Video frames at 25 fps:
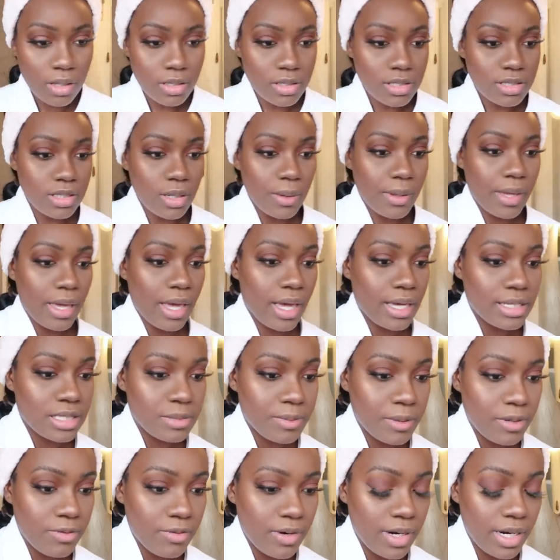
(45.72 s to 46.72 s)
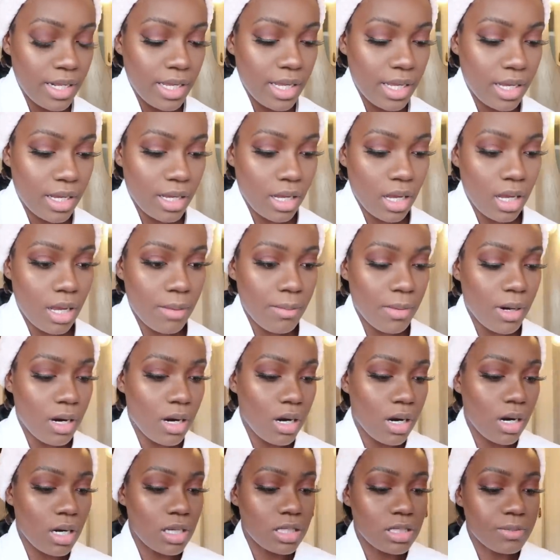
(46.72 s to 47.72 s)
So yeah, it's been really um
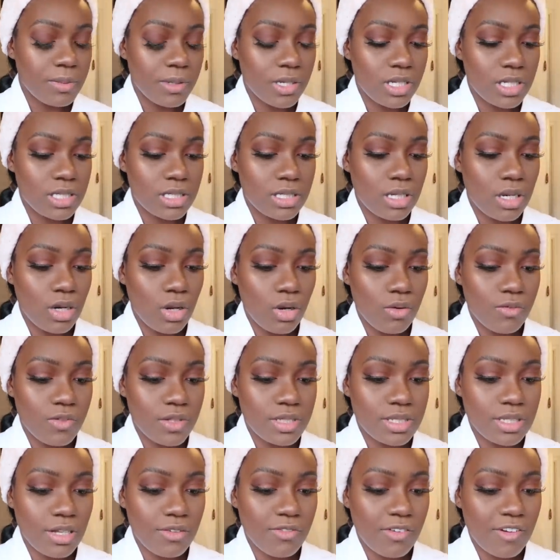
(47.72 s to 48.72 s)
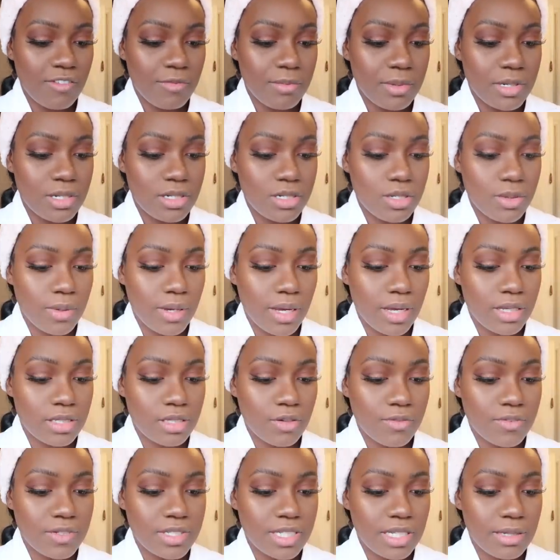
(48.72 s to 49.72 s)
hard because a lot of the stuff I've been doing has
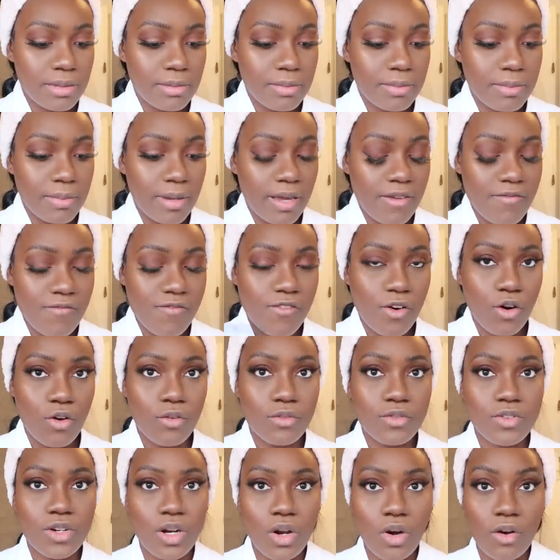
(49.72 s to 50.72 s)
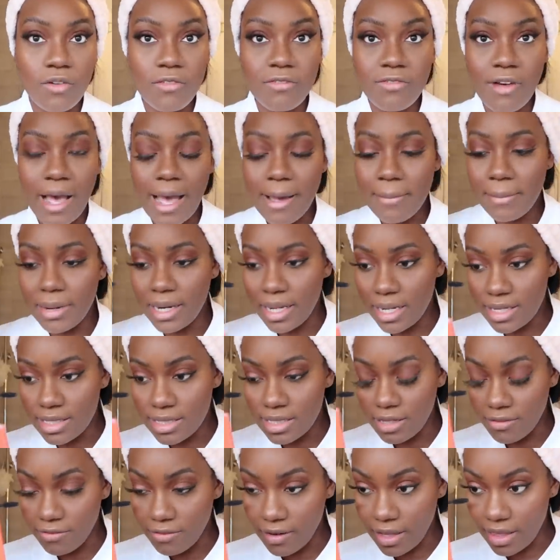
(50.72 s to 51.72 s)
obviously involved a lot of family and
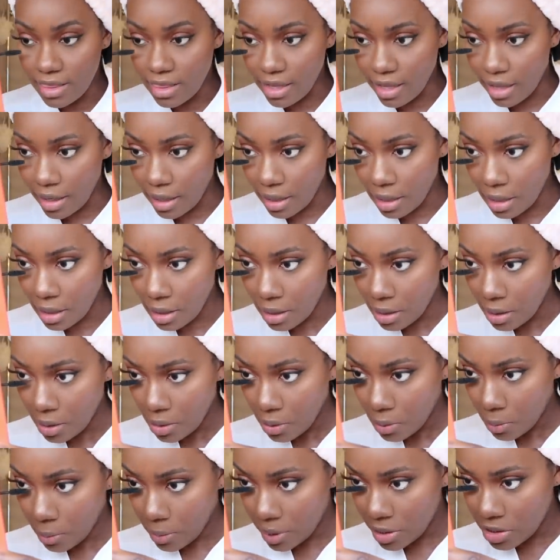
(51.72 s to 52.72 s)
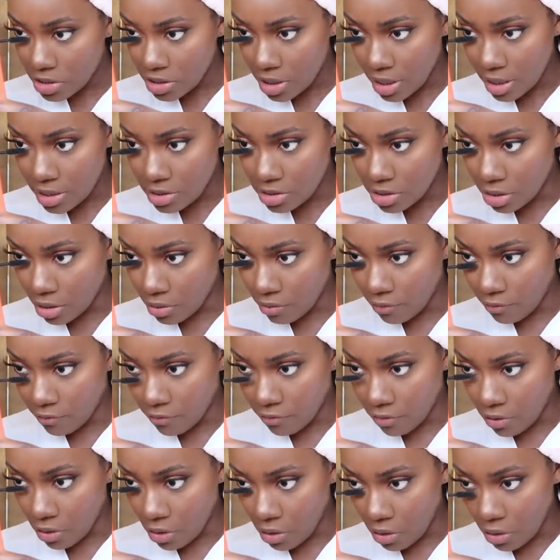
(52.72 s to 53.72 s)
stuff like that, which I
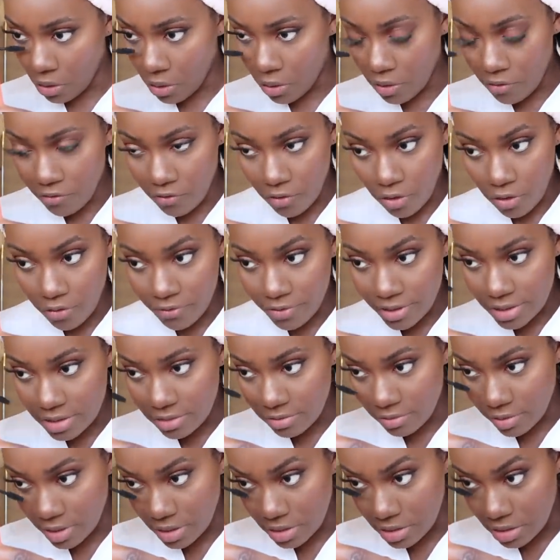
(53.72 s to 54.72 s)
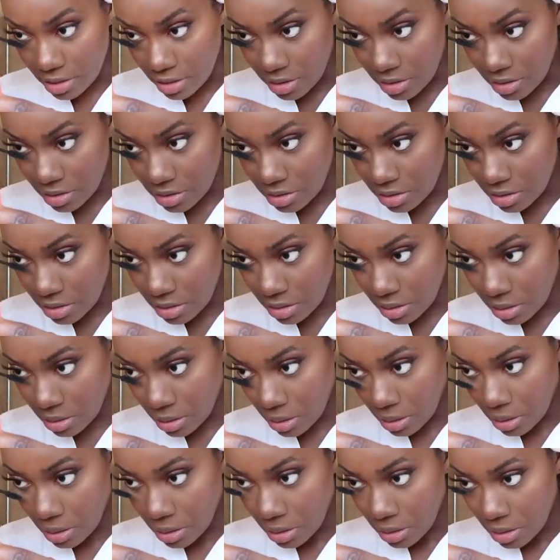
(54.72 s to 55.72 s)
don't vlog for obvious reasons.
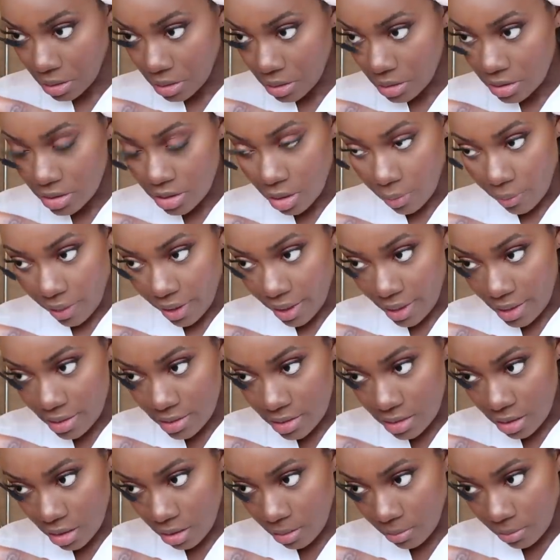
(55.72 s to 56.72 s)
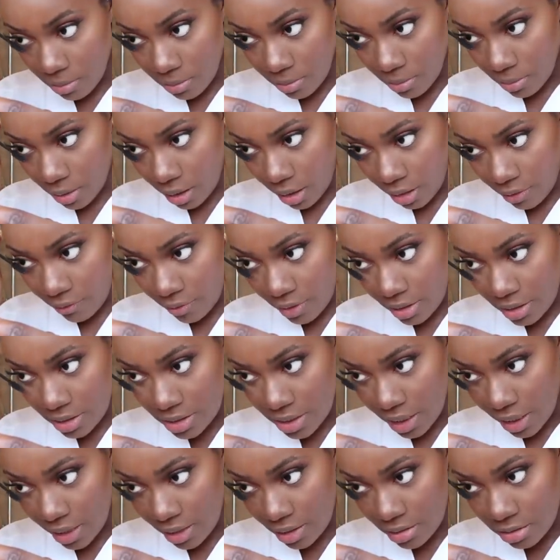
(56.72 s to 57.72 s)
So I end up having
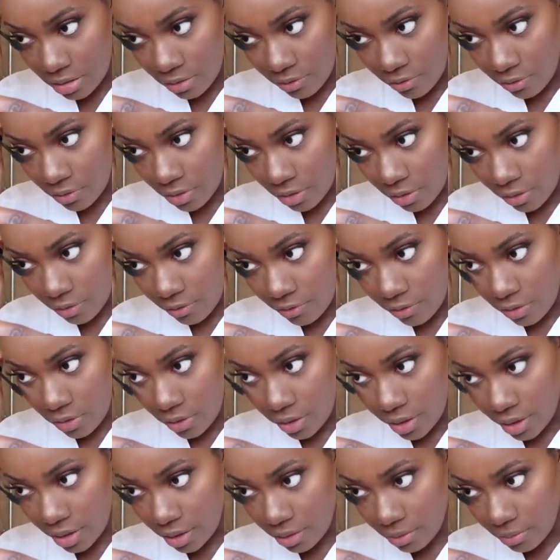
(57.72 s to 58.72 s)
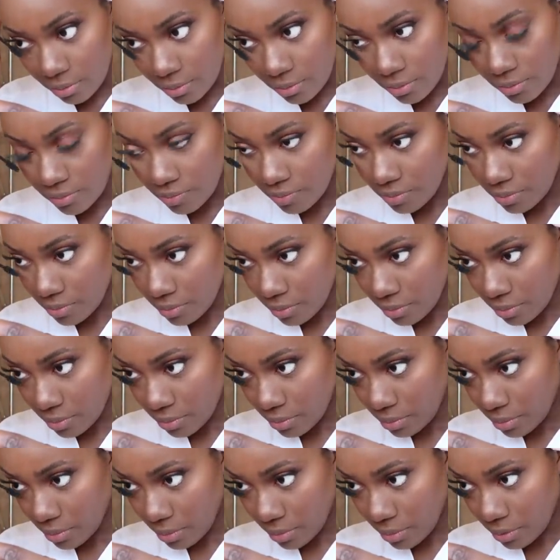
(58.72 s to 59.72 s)
days of no vlogging,
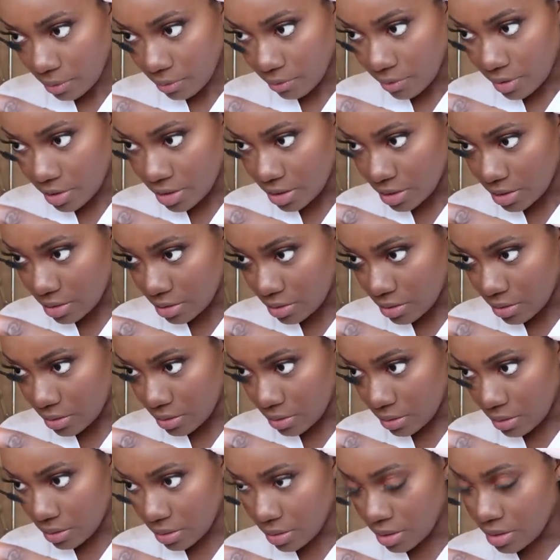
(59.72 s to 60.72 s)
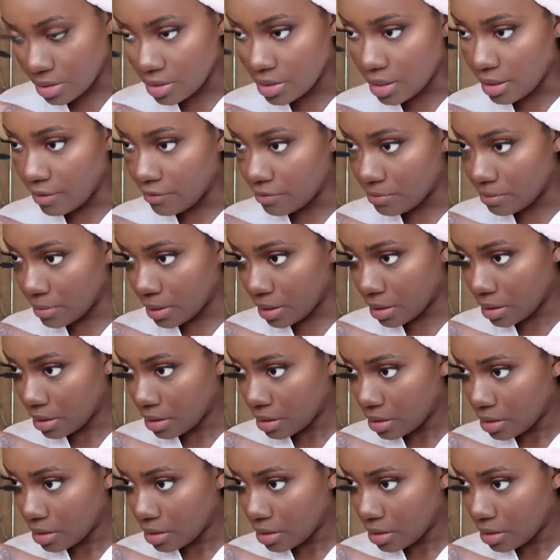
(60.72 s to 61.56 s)
which he's gone, he's left me.